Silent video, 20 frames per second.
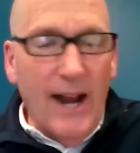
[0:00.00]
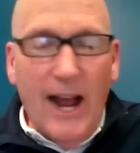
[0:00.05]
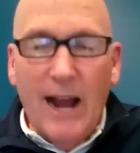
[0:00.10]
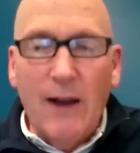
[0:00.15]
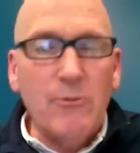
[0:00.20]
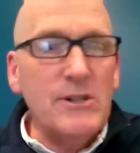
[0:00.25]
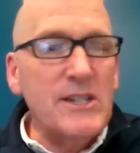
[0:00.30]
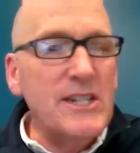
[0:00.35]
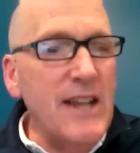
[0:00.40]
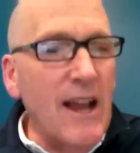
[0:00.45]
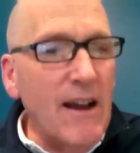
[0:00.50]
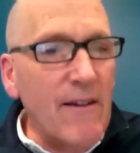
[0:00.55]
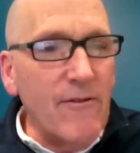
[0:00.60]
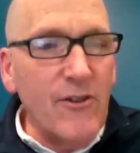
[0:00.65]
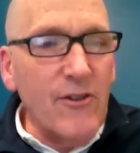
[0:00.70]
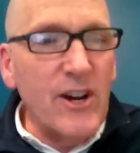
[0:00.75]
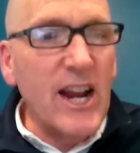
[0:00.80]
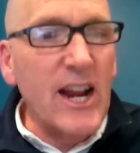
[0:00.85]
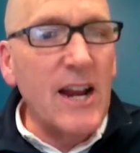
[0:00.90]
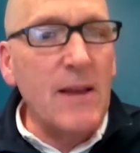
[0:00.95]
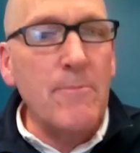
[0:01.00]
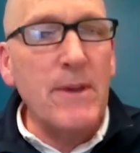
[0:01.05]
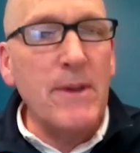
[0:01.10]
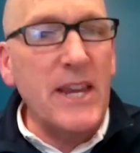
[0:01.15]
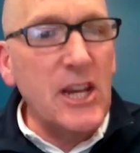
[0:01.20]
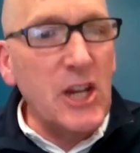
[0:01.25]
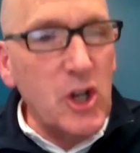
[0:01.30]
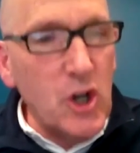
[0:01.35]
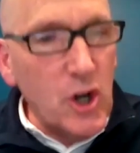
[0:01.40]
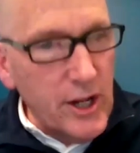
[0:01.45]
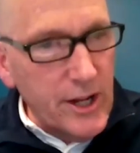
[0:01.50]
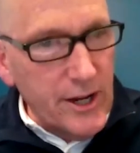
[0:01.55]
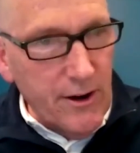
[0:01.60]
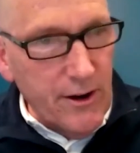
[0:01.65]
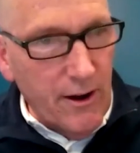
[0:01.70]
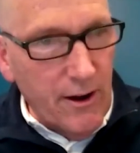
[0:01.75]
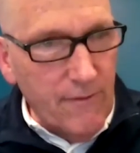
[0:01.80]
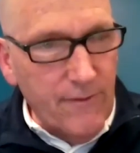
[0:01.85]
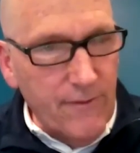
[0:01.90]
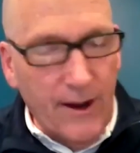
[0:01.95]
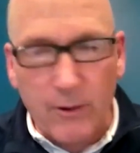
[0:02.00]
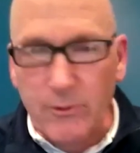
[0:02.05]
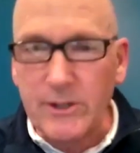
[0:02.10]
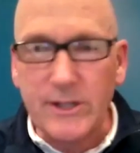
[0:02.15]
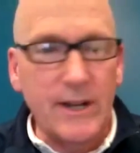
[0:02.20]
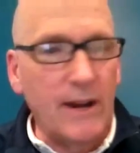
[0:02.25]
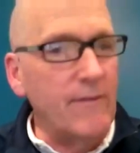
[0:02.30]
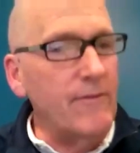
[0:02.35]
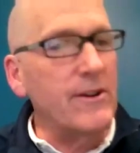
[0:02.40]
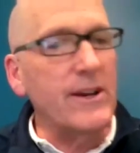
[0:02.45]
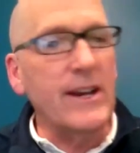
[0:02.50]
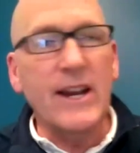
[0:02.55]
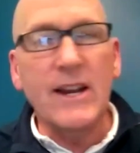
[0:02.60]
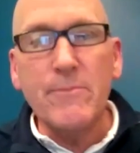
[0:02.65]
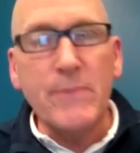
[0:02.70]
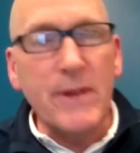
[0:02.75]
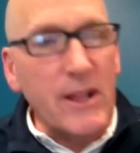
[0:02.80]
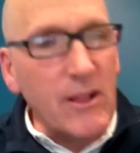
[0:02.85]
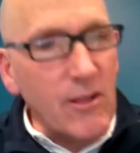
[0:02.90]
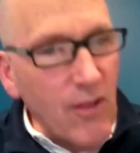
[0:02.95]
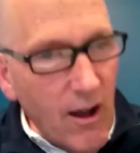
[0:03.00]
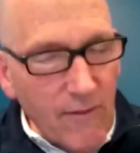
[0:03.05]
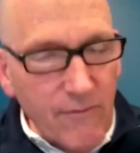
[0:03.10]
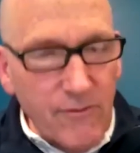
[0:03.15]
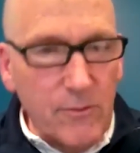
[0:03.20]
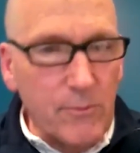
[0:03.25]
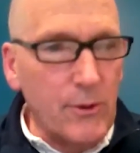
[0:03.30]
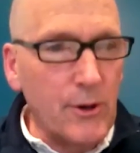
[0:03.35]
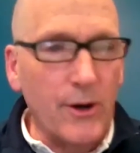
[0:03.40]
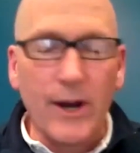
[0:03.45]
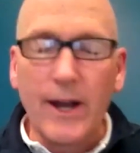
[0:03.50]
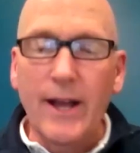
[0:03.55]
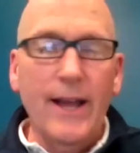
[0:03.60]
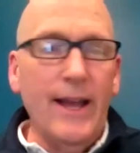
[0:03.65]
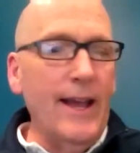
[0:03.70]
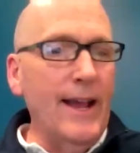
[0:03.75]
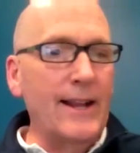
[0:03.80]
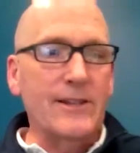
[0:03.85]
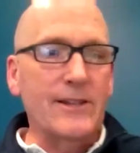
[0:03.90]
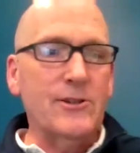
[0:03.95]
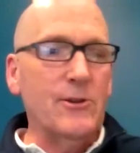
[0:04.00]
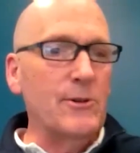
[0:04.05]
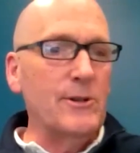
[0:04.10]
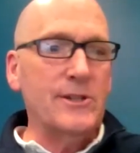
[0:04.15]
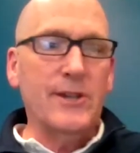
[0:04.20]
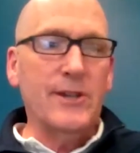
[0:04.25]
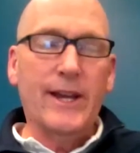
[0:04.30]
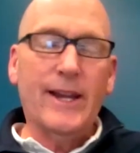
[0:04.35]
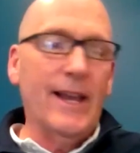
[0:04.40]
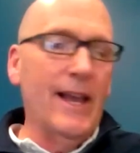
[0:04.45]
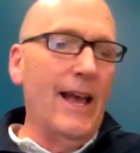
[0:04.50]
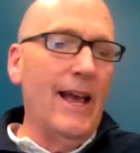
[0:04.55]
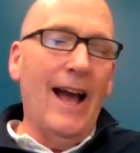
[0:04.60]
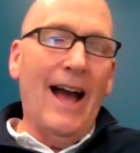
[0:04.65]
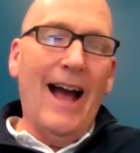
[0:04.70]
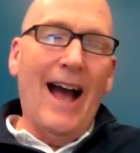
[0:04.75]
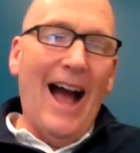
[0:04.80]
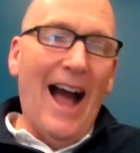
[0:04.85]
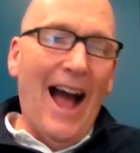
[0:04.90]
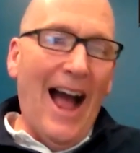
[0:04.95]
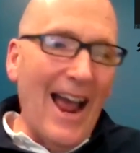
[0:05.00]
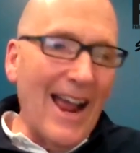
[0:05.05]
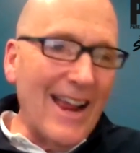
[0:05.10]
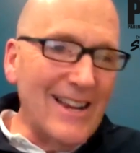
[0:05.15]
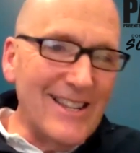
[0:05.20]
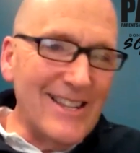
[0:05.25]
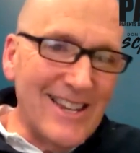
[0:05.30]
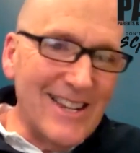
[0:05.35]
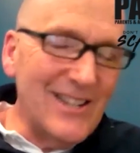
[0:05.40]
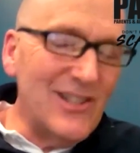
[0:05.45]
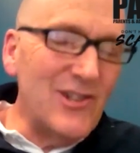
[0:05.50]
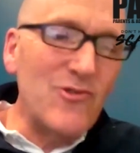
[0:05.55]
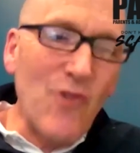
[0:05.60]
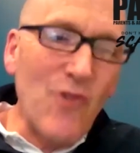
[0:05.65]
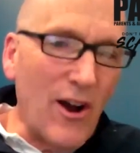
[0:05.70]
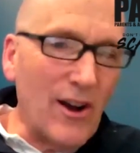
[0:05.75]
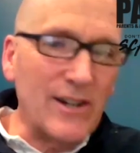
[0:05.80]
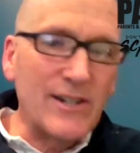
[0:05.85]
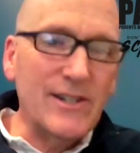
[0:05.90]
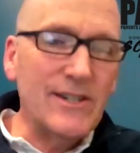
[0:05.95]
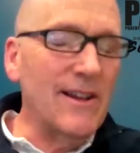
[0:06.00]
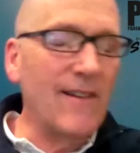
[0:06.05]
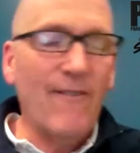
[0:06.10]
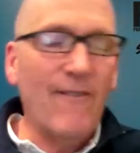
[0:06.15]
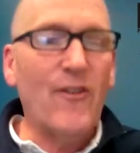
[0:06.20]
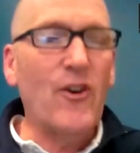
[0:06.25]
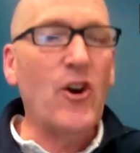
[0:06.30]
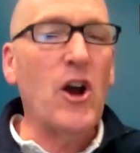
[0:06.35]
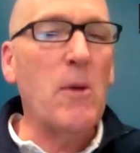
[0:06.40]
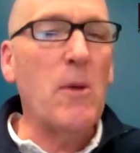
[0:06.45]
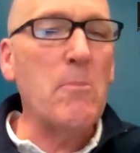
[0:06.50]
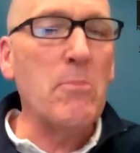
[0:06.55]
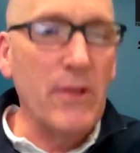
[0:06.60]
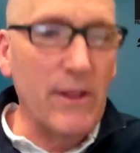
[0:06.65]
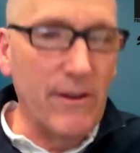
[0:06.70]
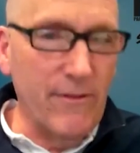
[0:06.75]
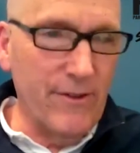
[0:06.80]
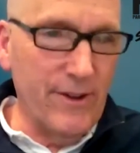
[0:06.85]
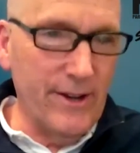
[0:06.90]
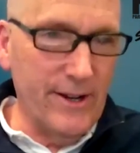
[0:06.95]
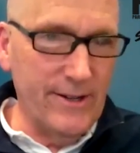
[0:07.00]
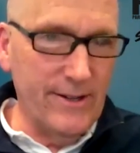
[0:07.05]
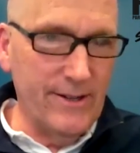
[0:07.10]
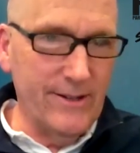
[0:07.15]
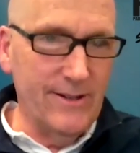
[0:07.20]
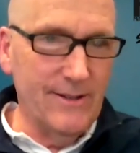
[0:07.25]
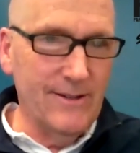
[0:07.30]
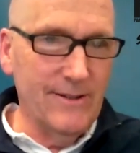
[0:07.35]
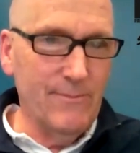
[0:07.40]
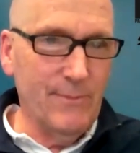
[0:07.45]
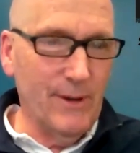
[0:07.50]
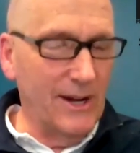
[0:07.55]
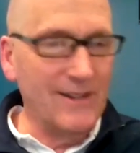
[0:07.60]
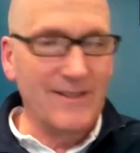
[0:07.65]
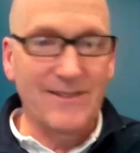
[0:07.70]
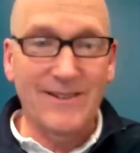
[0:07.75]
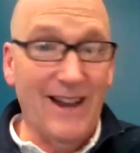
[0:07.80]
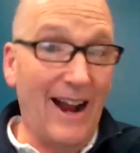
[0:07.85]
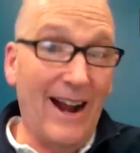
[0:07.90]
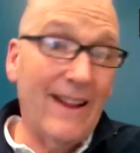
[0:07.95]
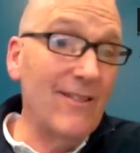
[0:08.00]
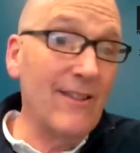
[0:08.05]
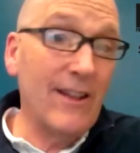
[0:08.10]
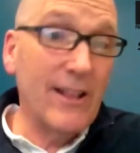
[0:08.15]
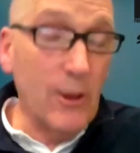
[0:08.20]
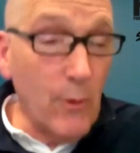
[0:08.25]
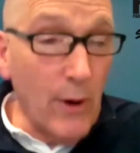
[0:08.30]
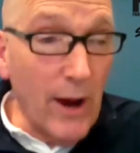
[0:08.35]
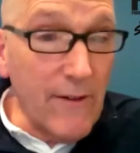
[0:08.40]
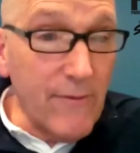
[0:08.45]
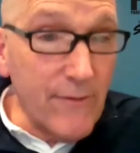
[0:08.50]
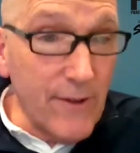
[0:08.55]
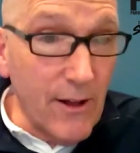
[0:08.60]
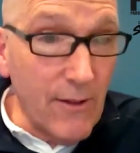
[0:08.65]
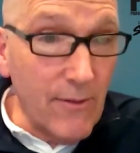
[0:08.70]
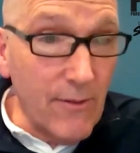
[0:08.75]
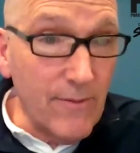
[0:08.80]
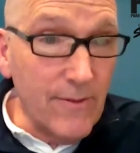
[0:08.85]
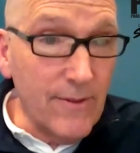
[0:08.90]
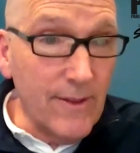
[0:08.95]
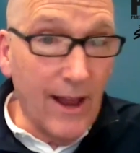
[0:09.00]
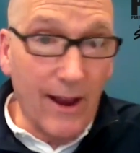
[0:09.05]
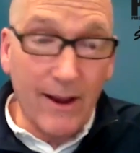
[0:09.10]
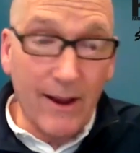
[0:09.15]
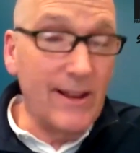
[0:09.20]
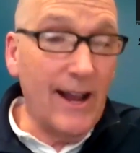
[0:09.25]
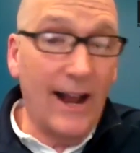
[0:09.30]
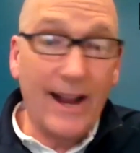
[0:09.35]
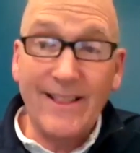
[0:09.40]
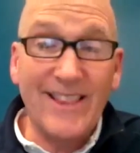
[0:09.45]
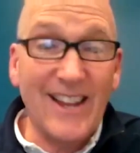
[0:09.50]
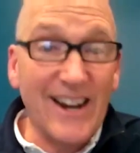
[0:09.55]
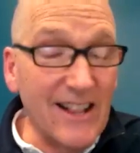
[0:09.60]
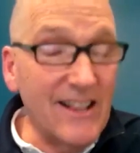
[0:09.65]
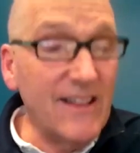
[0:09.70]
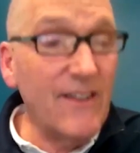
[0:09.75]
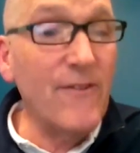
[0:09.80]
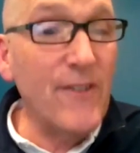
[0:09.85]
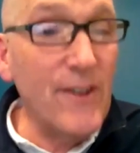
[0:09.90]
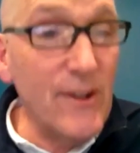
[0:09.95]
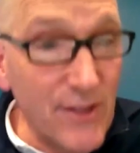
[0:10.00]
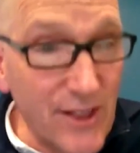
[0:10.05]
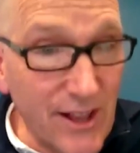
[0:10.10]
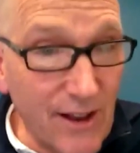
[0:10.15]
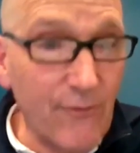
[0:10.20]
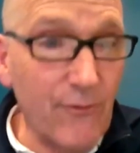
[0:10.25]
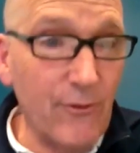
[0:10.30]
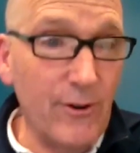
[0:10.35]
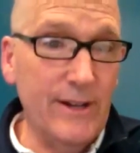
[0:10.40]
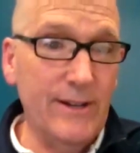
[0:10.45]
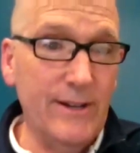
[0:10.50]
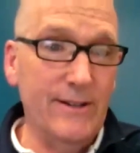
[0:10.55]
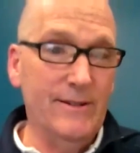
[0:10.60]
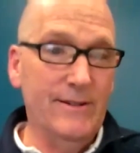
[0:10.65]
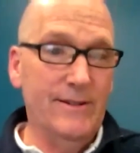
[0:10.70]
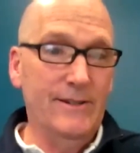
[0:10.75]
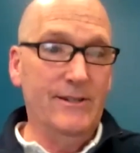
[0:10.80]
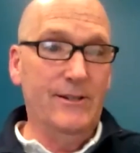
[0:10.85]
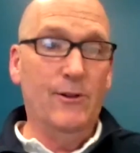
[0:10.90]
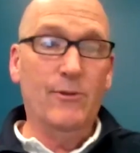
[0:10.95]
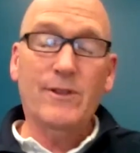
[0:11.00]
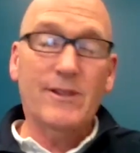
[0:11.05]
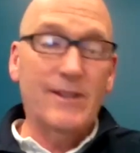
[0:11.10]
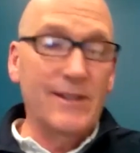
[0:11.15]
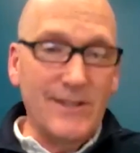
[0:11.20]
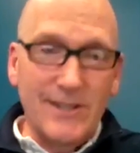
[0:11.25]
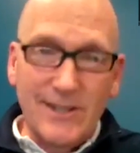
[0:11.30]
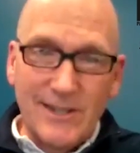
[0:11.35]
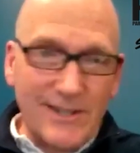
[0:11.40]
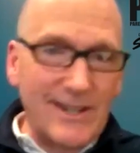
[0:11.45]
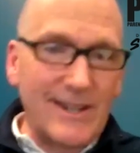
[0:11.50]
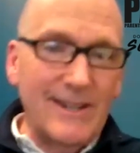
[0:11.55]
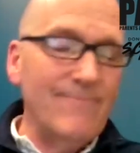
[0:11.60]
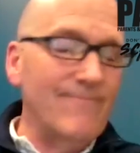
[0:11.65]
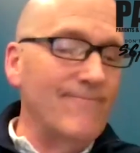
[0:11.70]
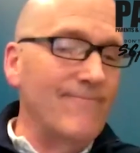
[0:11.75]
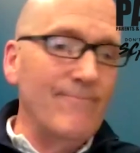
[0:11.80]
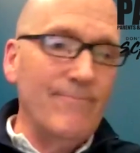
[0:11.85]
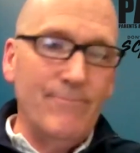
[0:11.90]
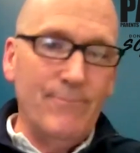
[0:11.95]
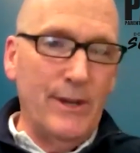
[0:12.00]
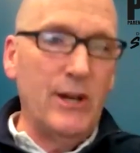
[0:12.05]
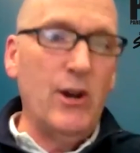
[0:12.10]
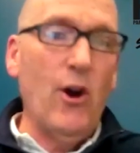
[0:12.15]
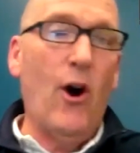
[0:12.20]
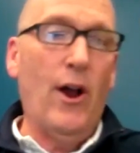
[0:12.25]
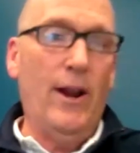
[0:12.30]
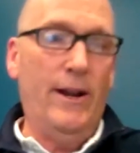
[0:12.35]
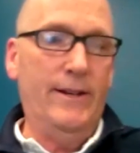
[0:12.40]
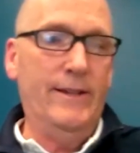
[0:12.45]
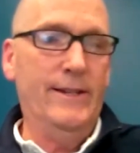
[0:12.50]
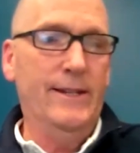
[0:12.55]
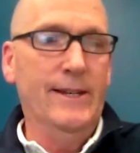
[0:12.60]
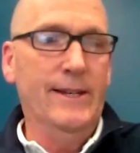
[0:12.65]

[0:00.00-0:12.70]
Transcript: I was never going to be good enough. I was never going to be lovable. And so it's like, I did drugs for oblivion because I didn't like the way I felt. I did it to feel different, to just be gone.